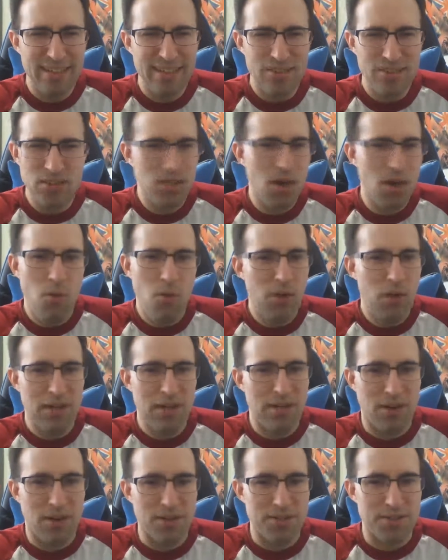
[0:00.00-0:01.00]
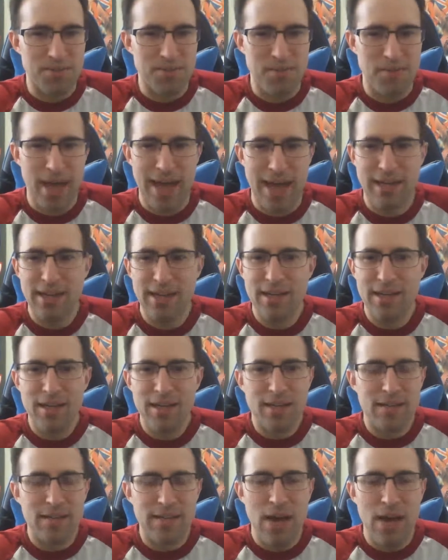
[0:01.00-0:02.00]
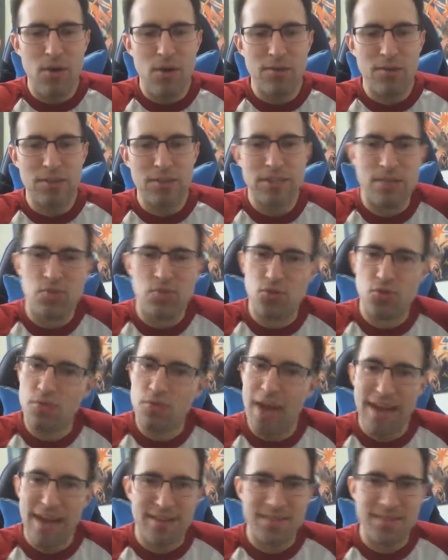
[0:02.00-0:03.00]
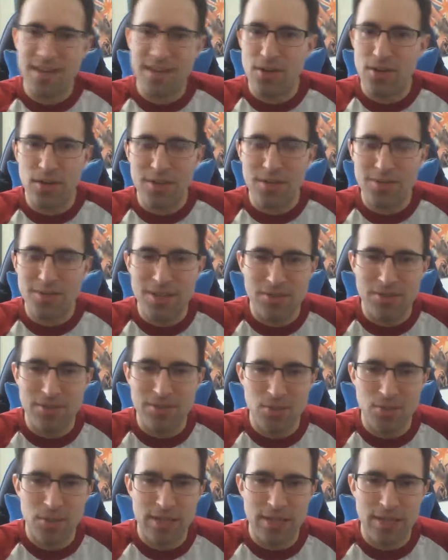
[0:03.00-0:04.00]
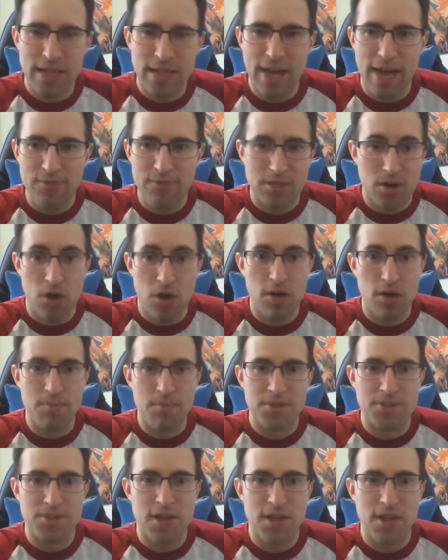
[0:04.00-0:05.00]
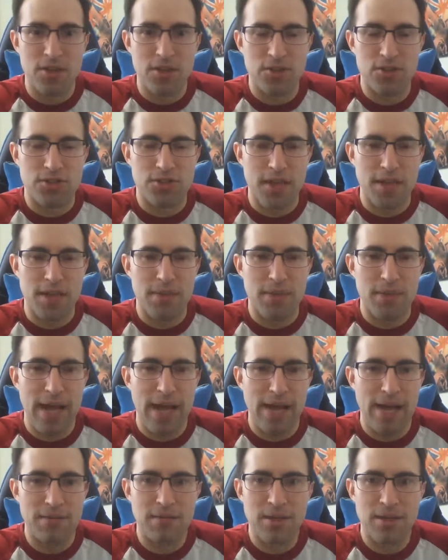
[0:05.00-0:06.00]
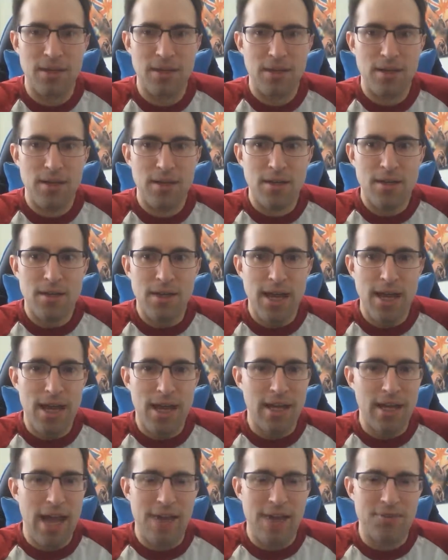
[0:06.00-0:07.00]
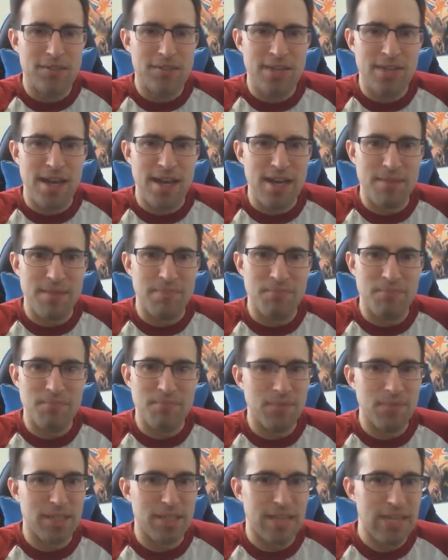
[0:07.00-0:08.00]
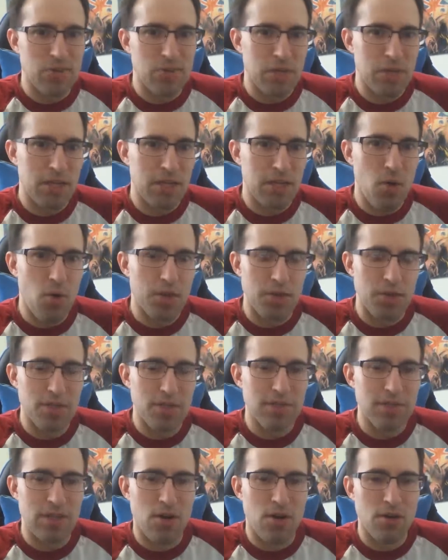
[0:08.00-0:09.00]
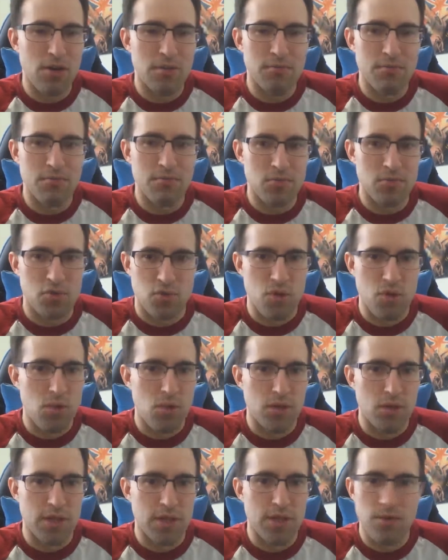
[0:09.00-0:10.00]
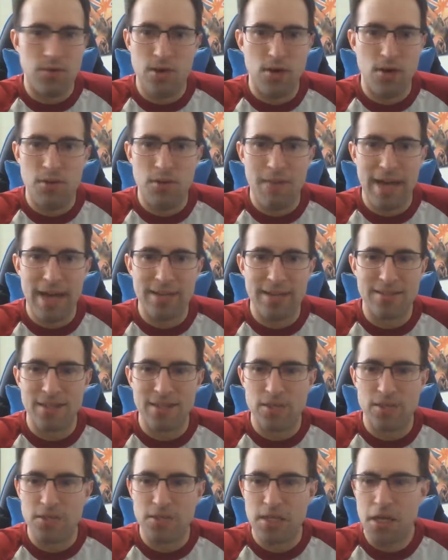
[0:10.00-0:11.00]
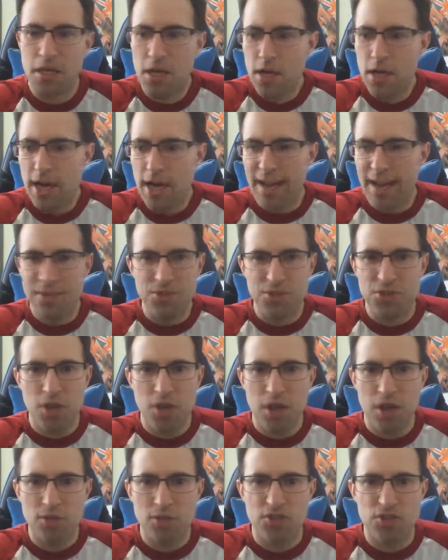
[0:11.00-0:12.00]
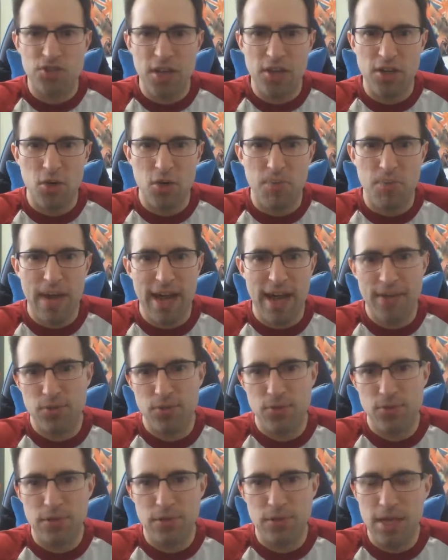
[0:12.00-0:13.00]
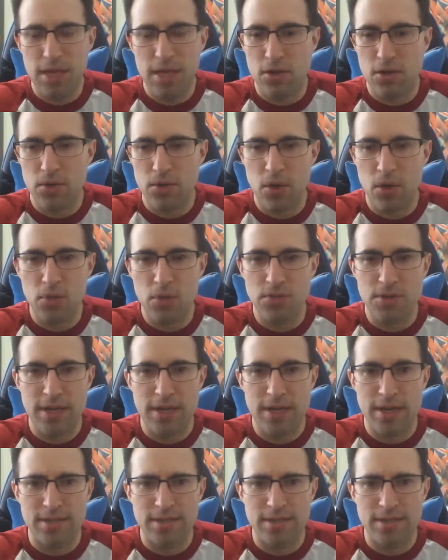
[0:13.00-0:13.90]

No one calls him that. Now every time Drew McIntyre comes out to the ring, they have to call him the Scottish Psychopath. And half the time, like, that's what they go with. They don't even call him Drew, or they don't call him McIntyre. It's like, and the Scottish Psychopath with a clothesline.